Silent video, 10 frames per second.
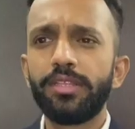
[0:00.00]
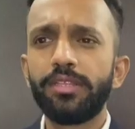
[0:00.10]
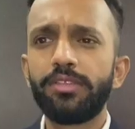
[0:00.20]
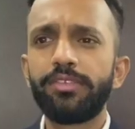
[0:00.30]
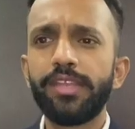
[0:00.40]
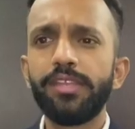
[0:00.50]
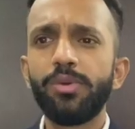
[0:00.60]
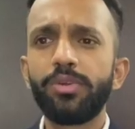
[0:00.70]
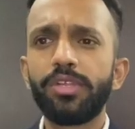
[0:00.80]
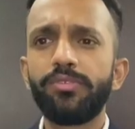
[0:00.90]
The Send
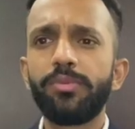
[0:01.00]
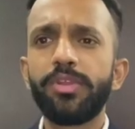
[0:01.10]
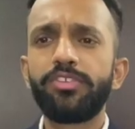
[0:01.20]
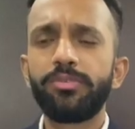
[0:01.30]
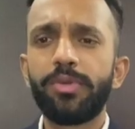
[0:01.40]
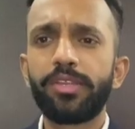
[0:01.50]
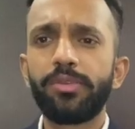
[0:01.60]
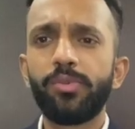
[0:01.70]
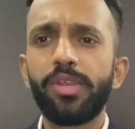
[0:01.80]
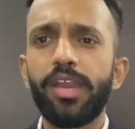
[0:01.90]
Load Confirmation
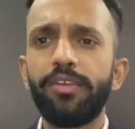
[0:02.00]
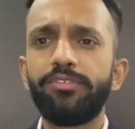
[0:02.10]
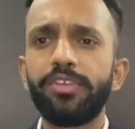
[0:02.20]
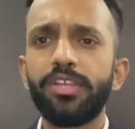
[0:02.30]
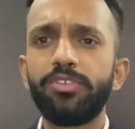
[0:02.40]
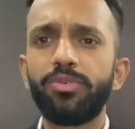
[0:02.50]
button will have changed